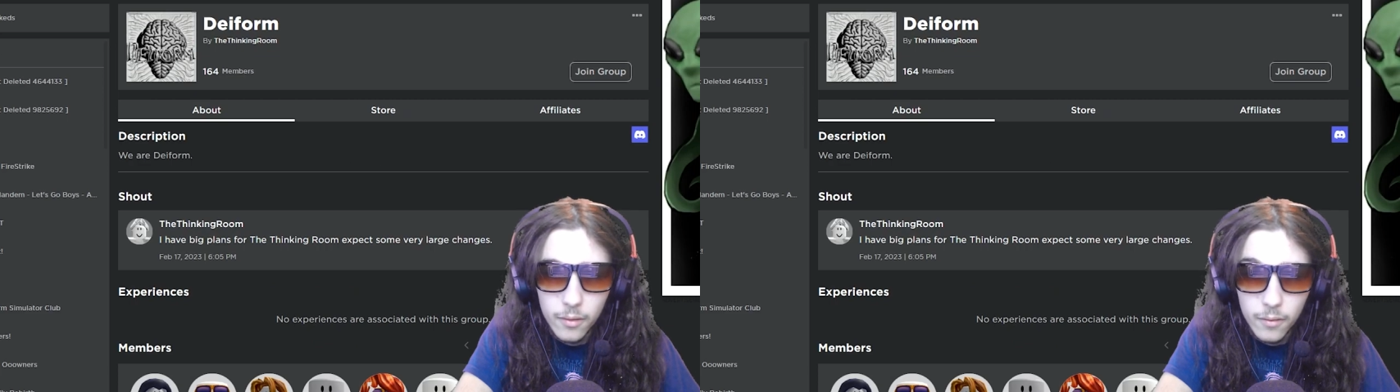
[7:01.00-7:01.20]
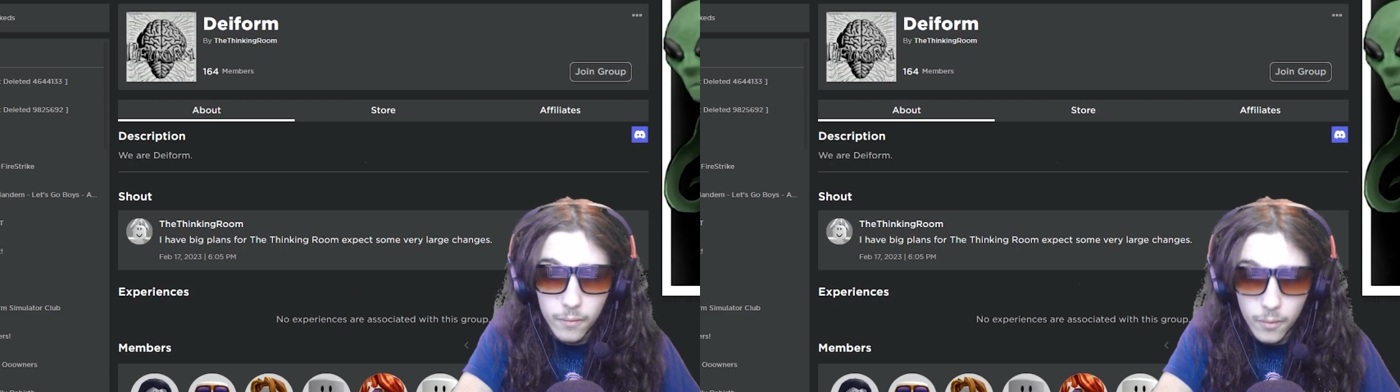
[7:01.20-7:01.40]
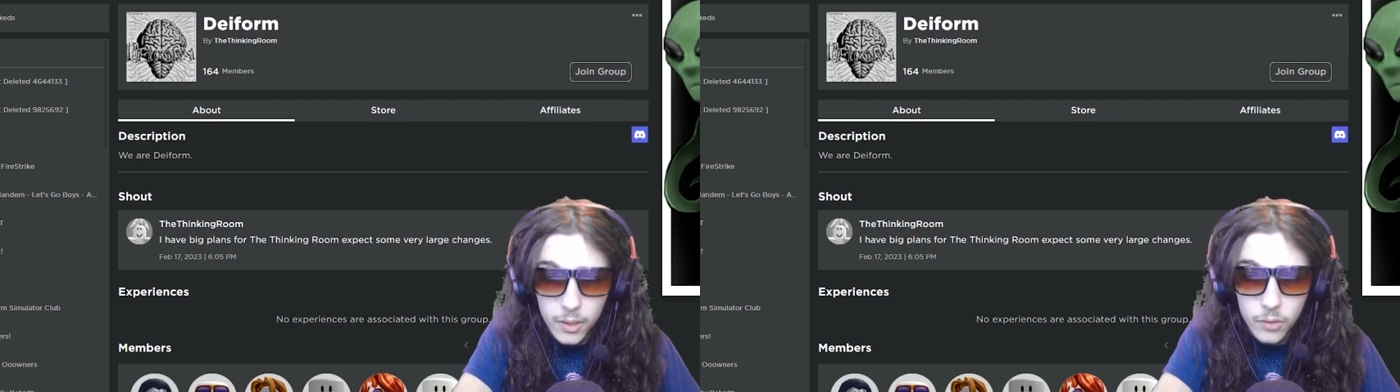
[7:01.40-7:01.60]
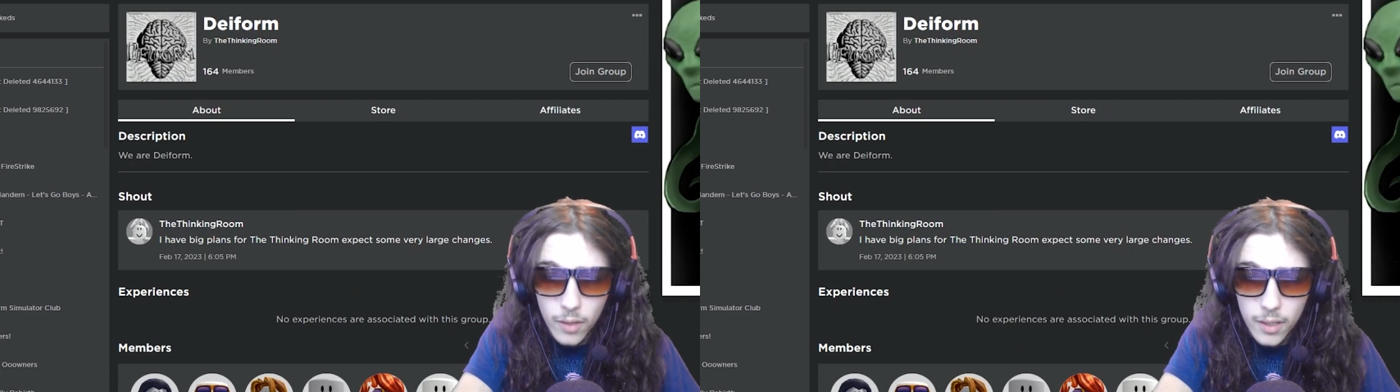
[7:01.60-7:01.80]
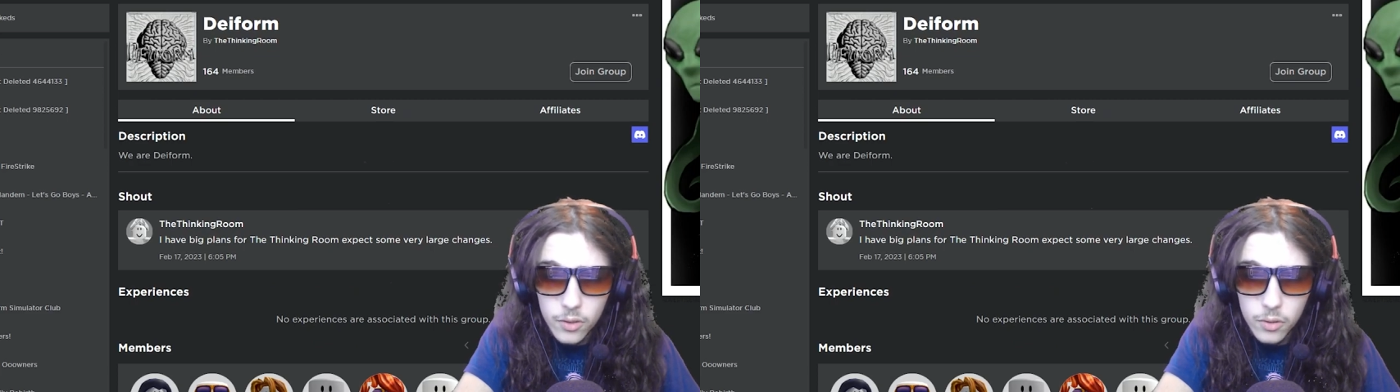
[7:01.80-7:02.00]
very
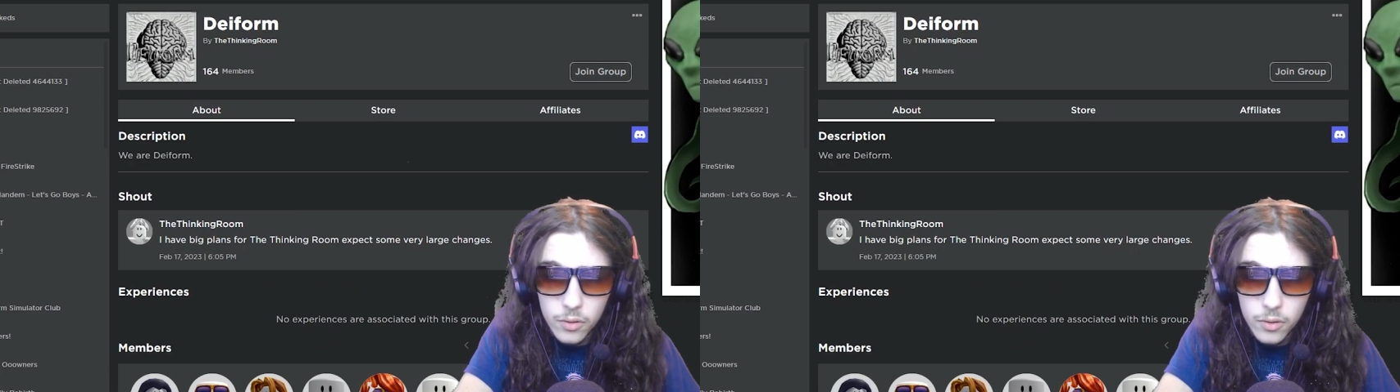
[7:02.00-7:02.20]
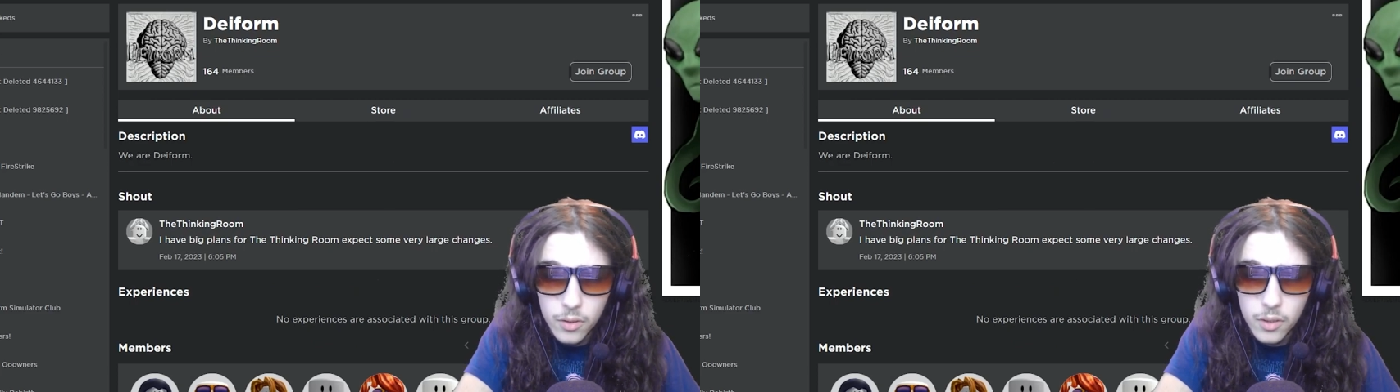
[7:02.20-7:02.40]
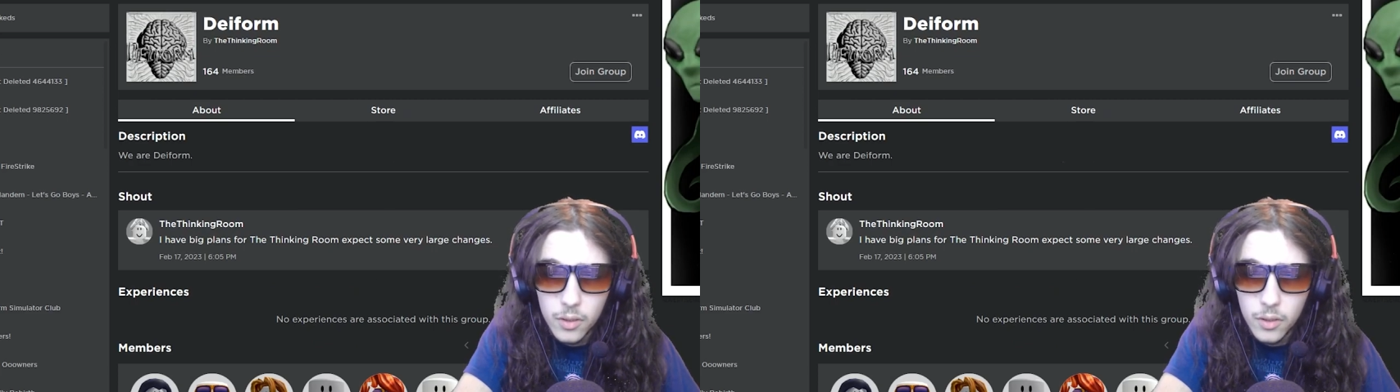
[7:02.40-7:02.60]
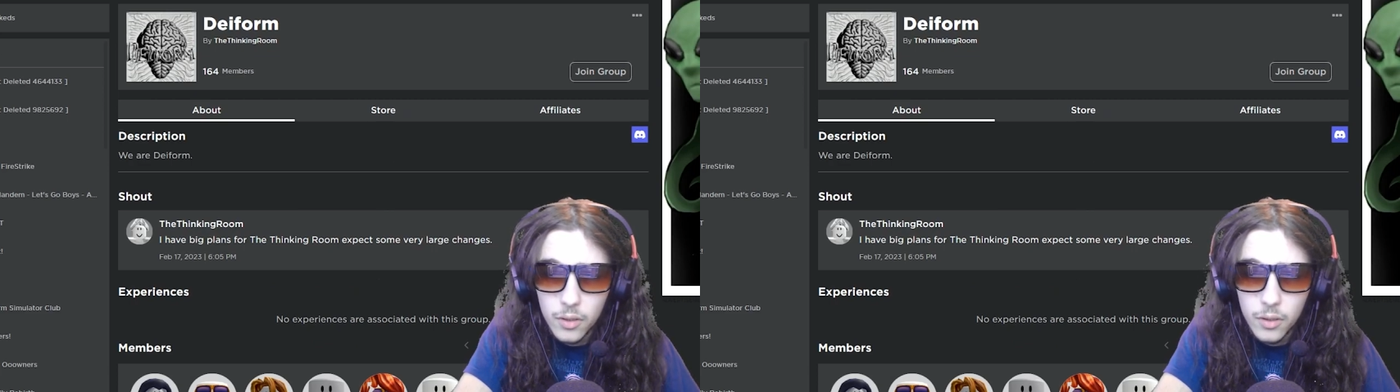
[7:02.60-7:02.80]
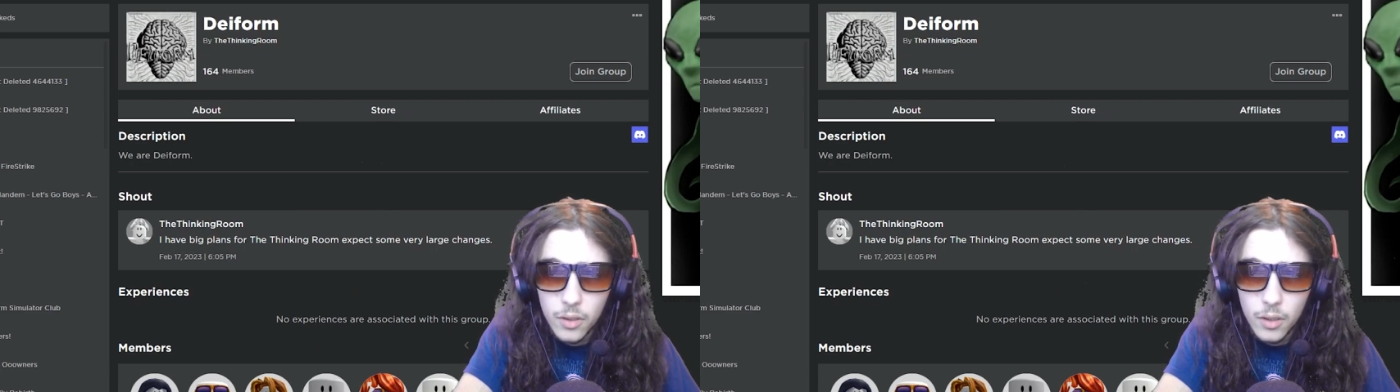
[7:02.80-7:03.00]
strange.
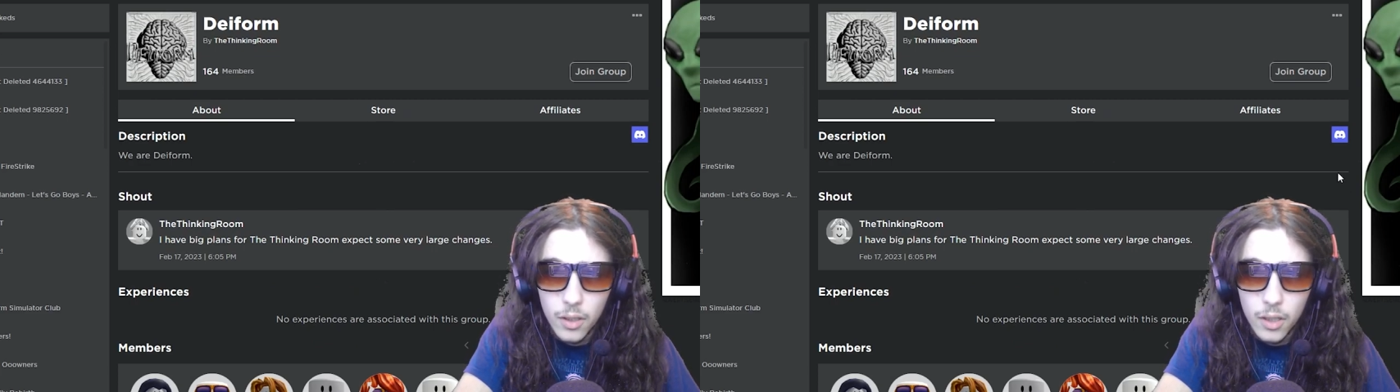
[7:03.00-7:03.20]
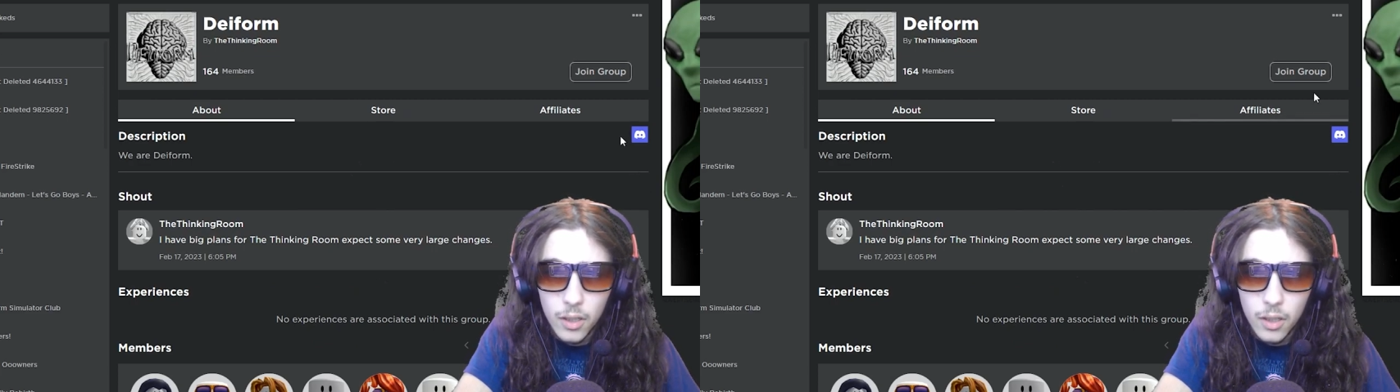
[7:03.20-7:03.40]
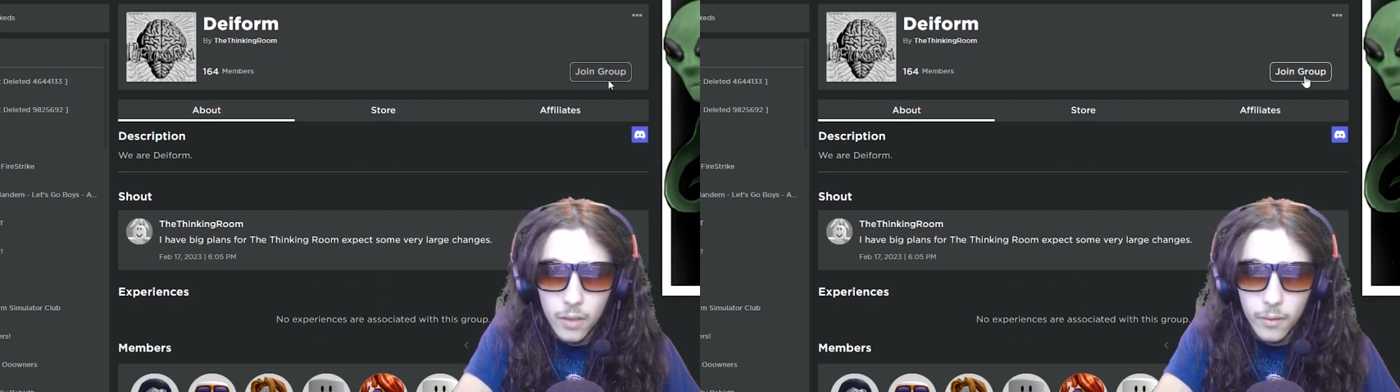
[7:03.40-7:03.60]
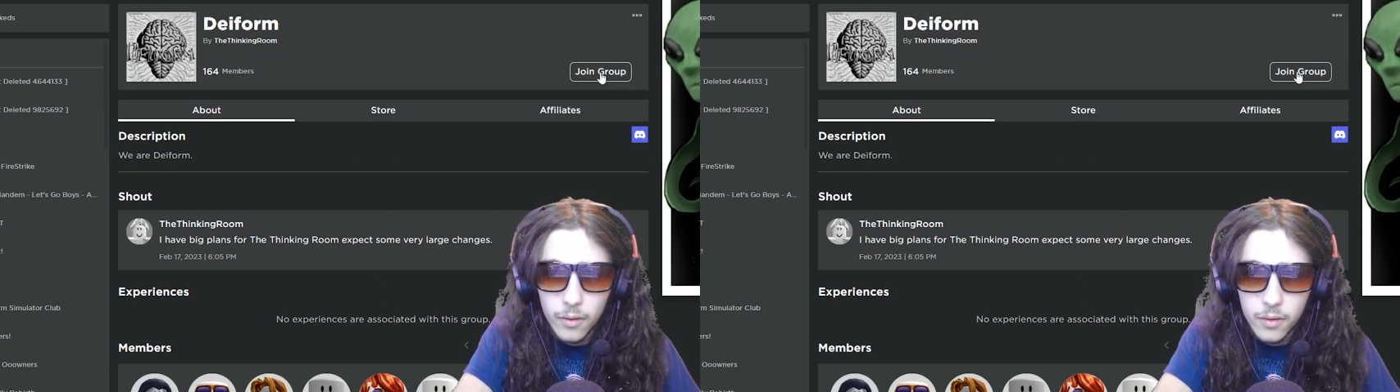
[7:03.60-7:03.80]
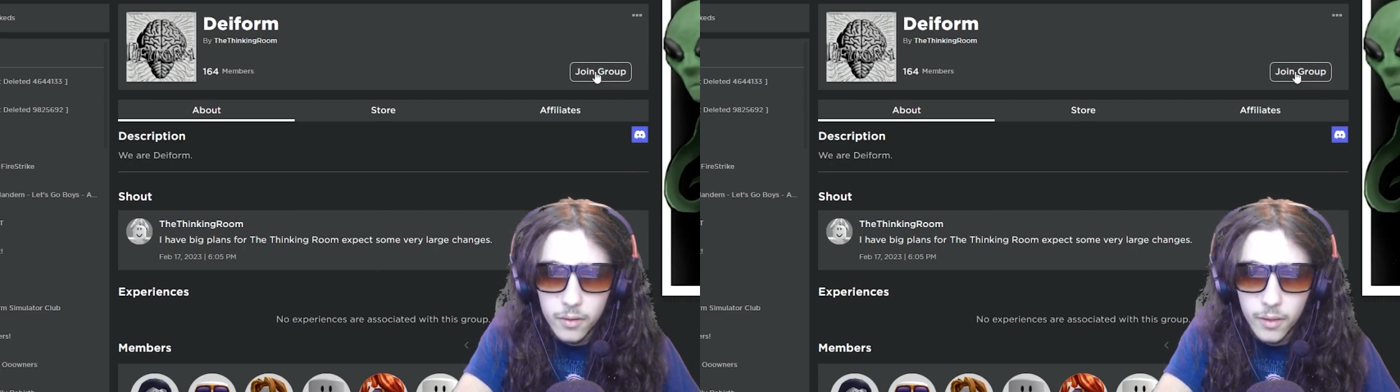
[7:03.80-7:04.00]
Uh, I'm gonna
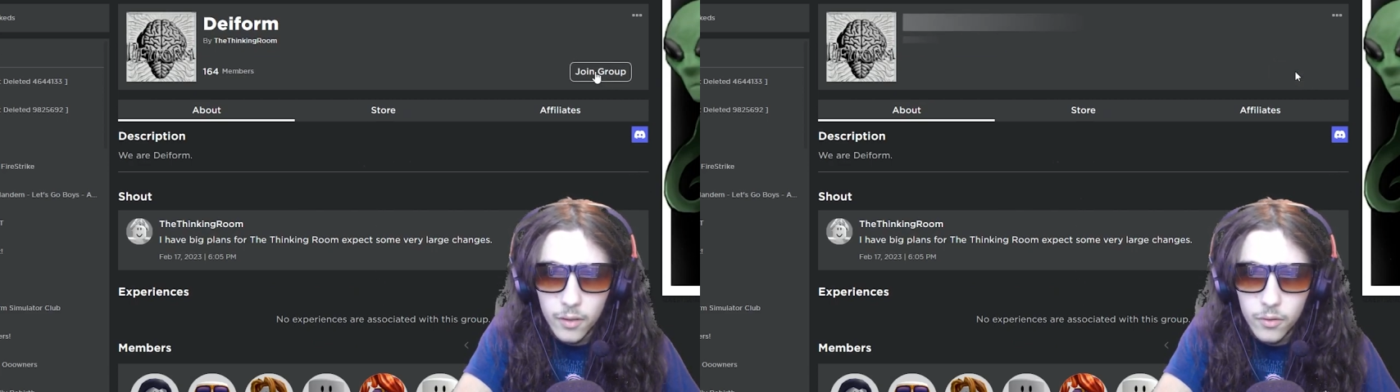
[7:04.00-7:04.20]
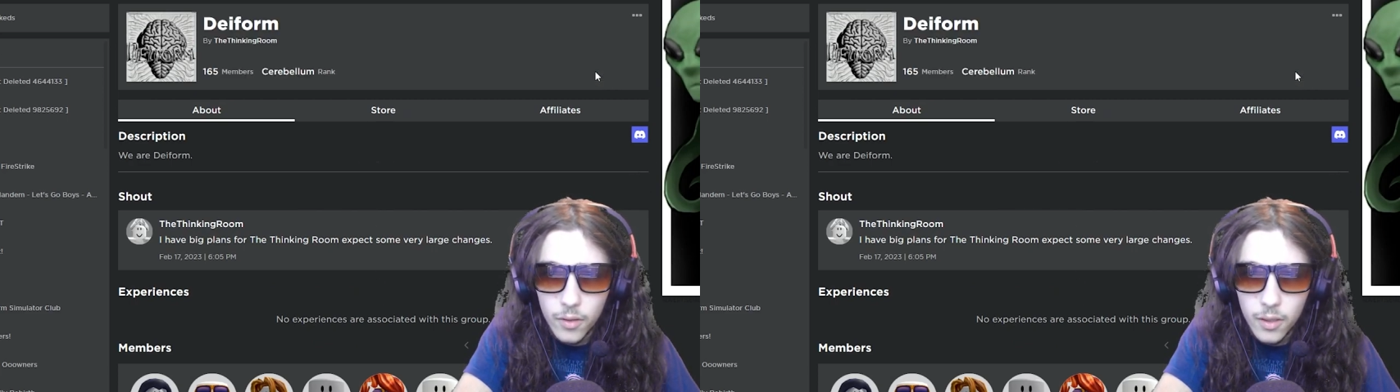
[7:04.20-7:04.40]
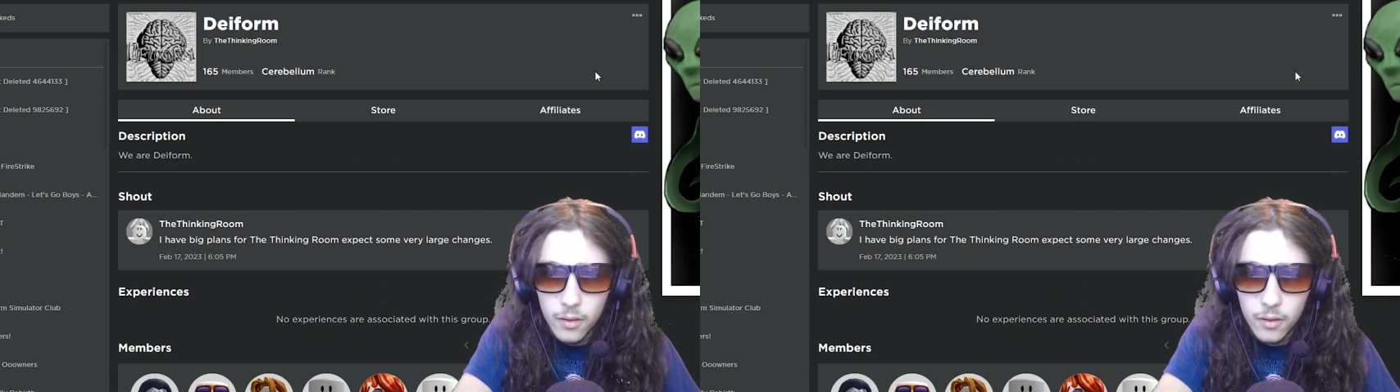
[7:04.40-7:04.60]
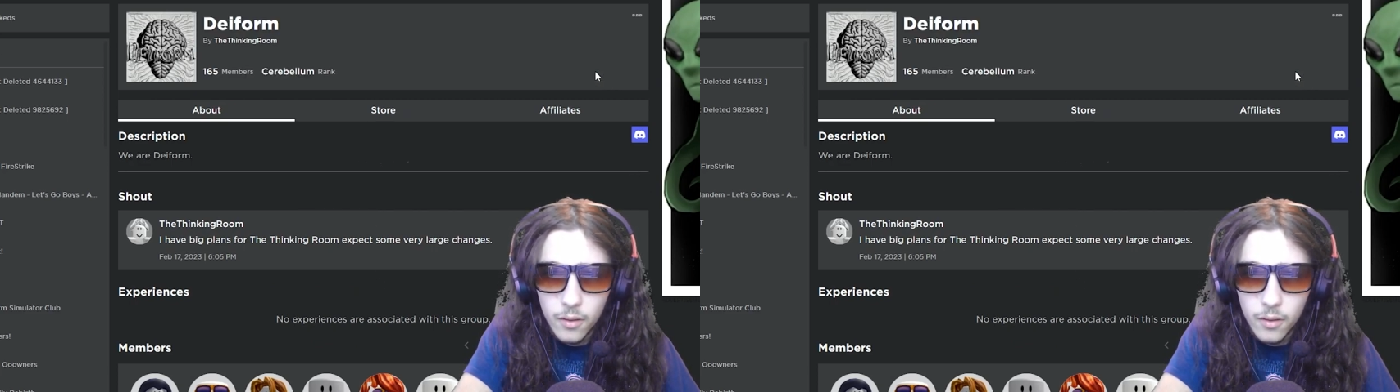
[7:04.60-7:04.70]
can I join it?